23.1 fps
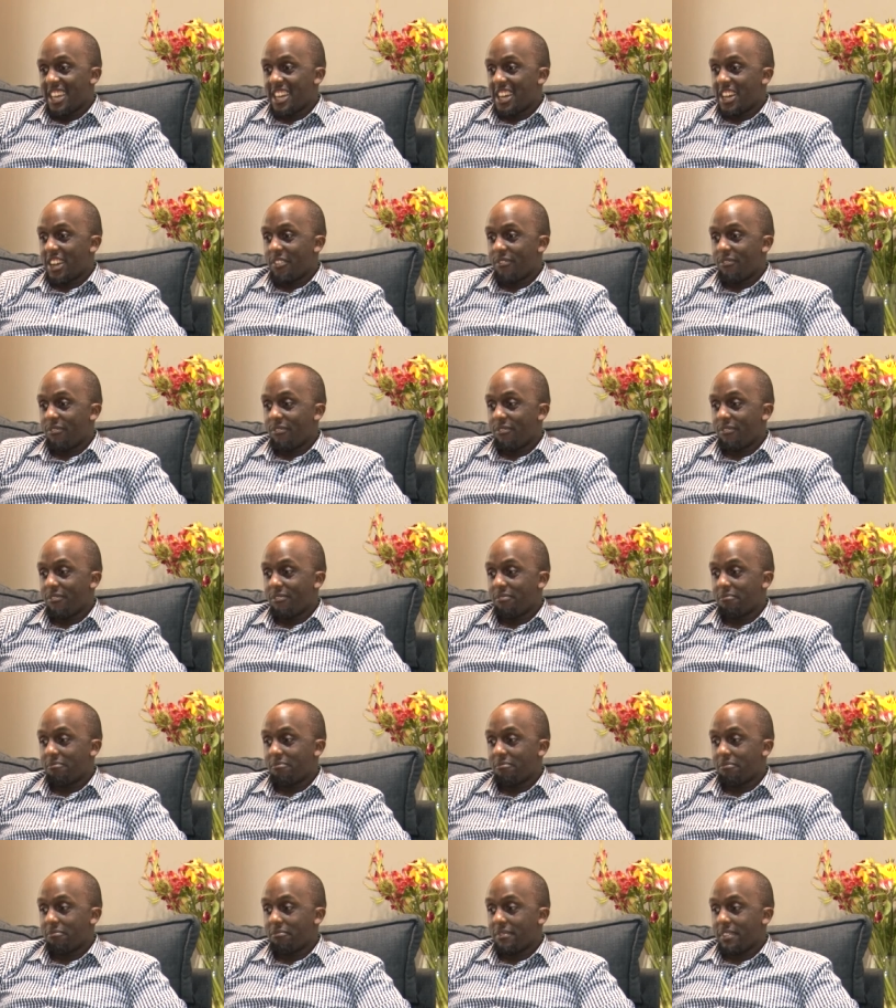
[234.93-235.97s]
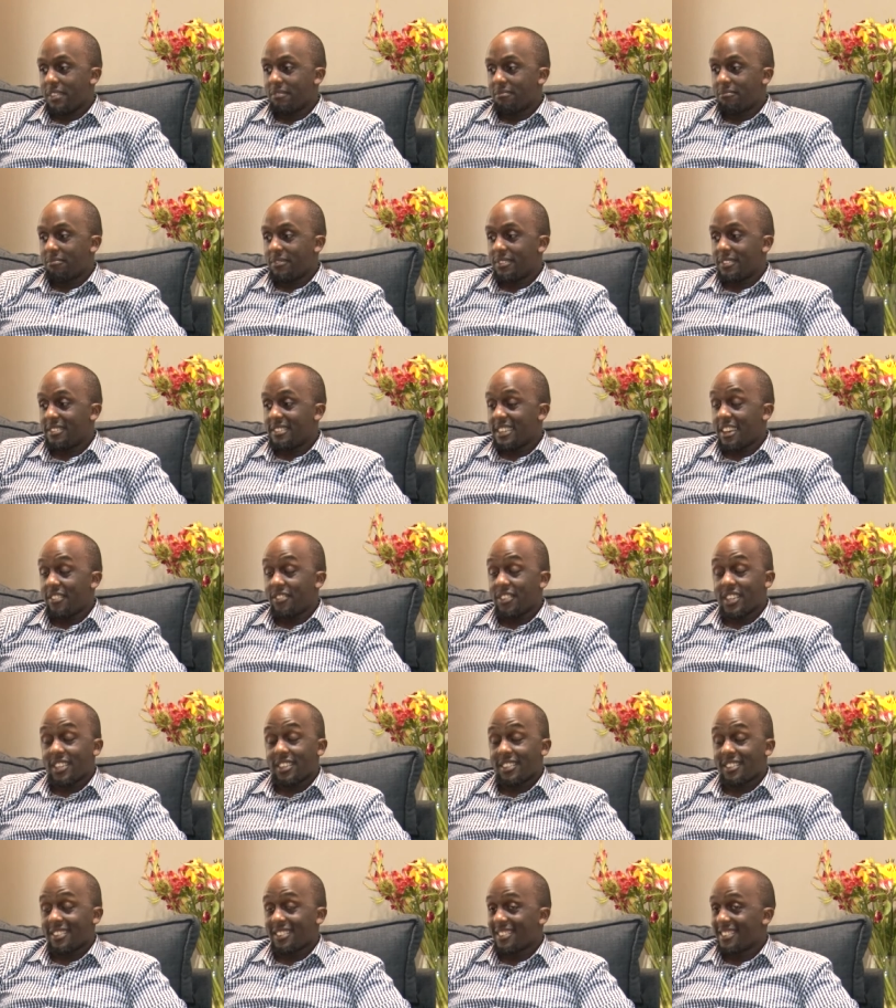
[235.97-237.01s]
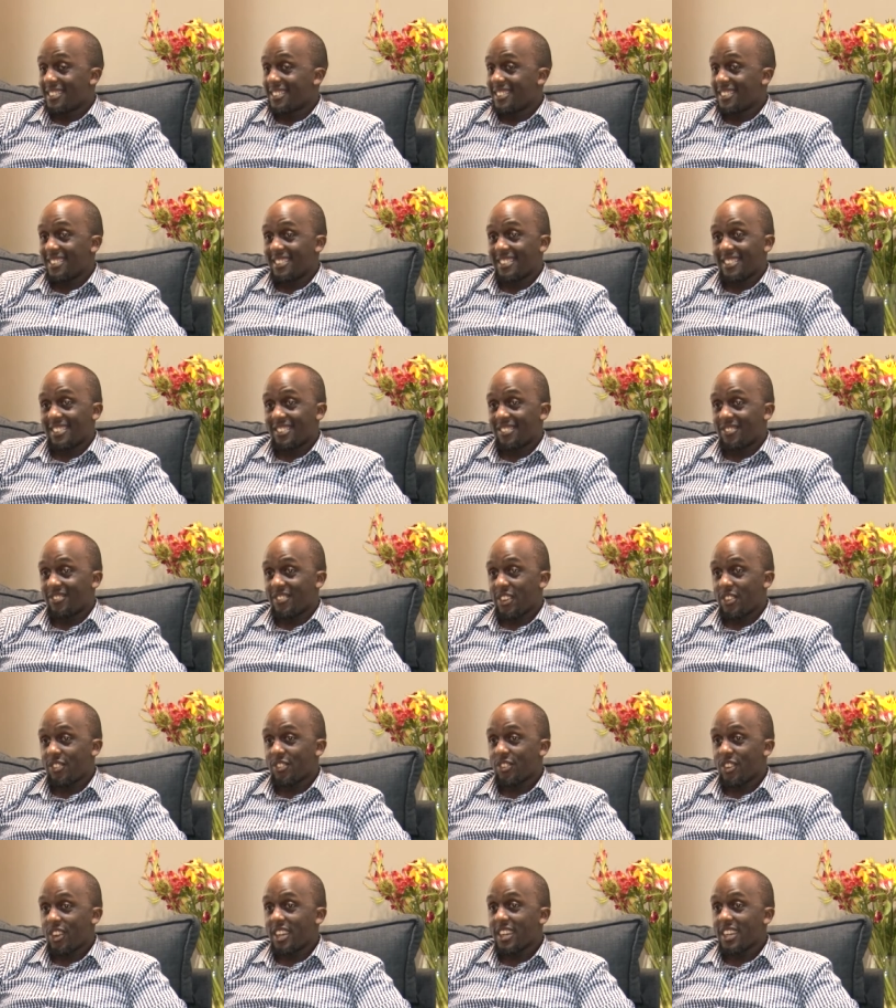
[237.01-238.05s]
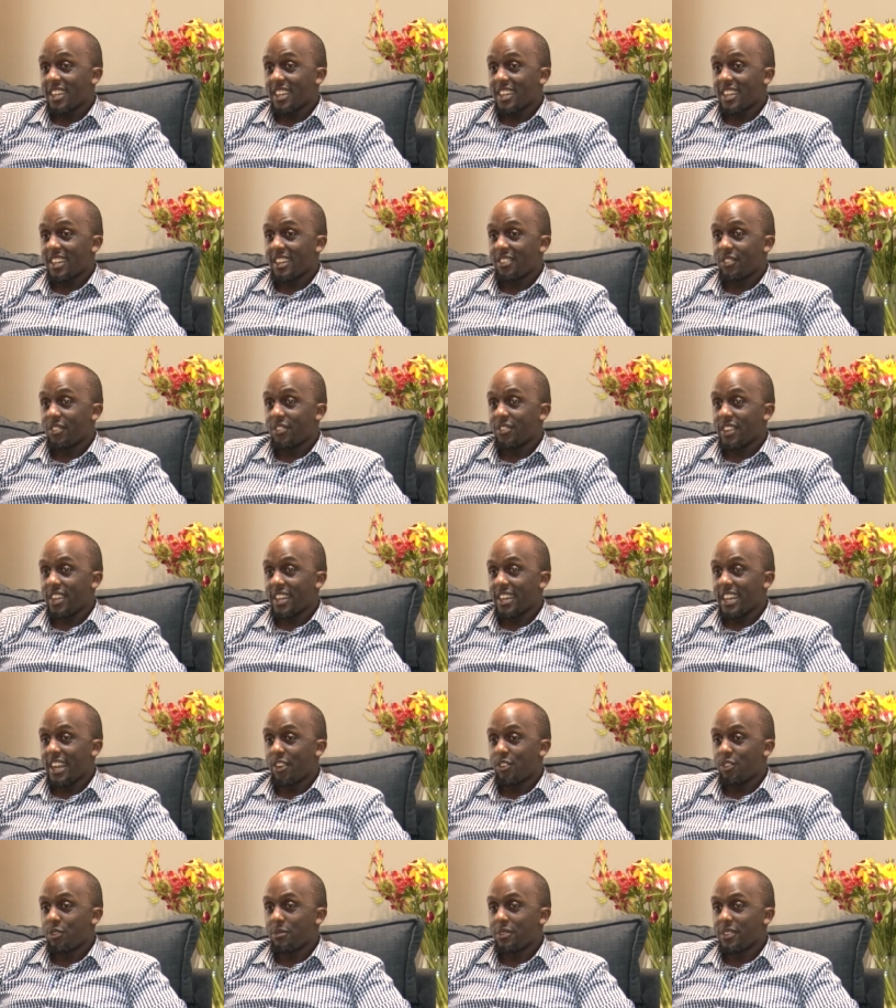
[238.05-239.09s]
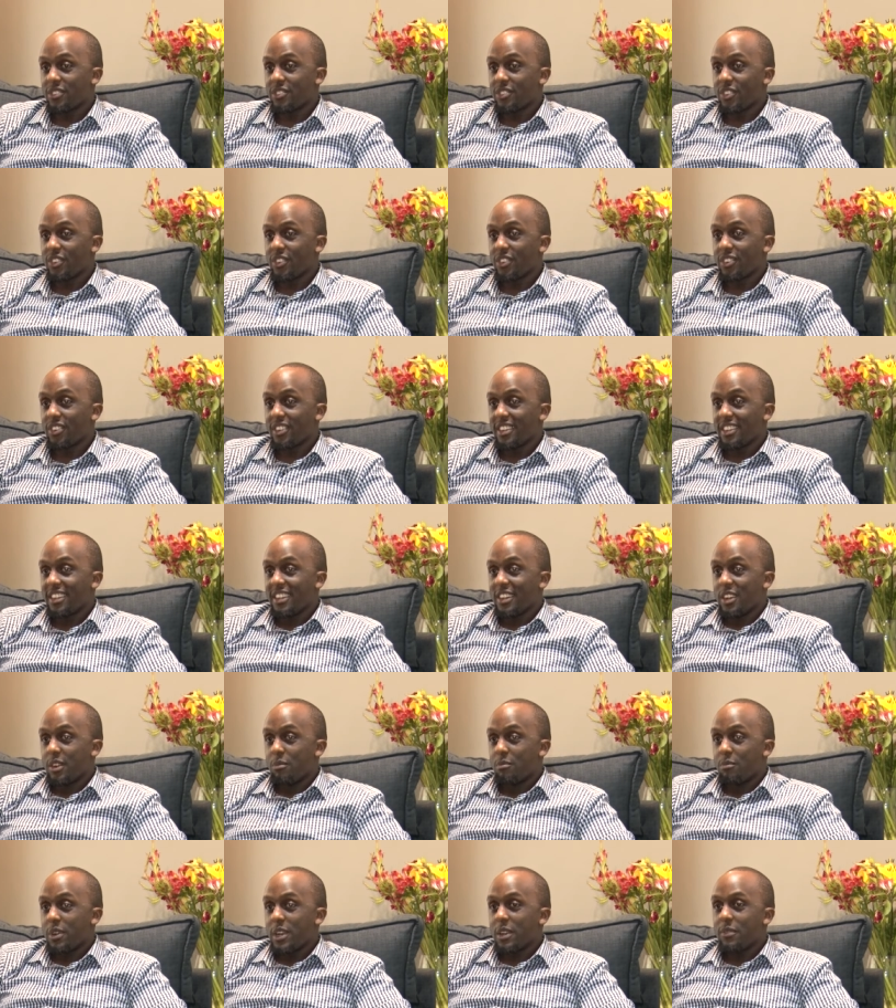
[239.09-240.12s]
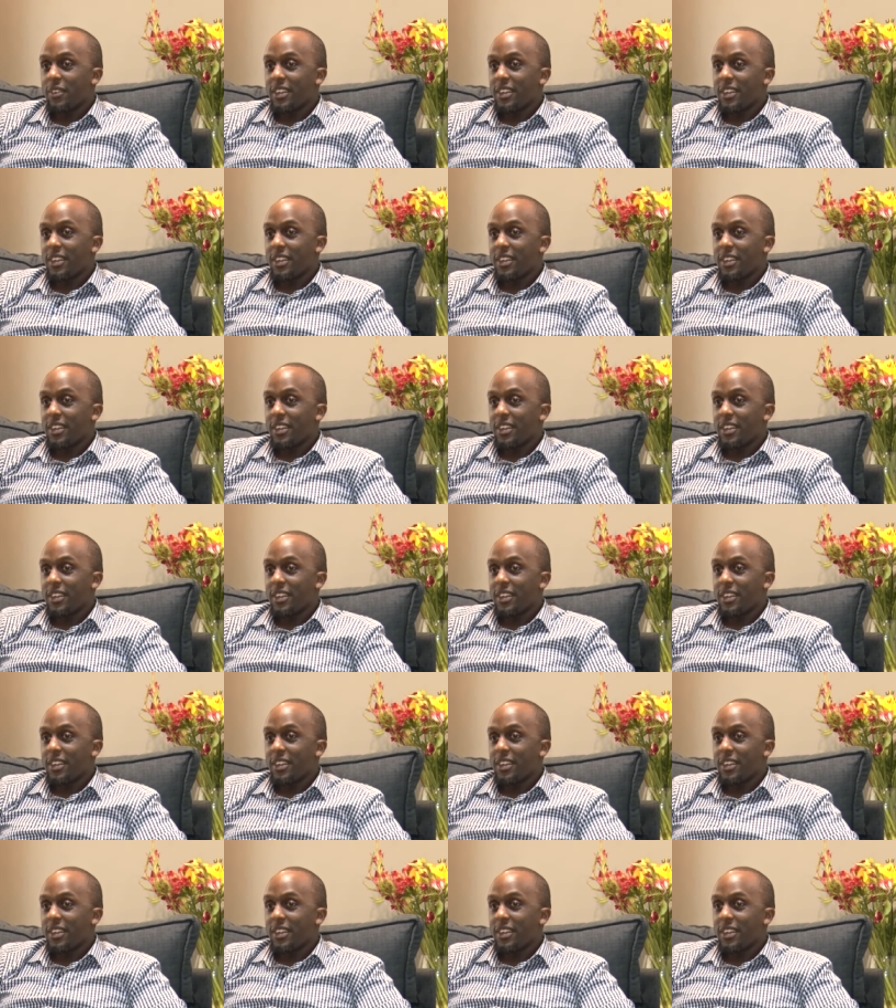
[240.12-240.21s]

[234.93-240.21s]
Um, seven restaurant uh, over here in Nairobi. So pretty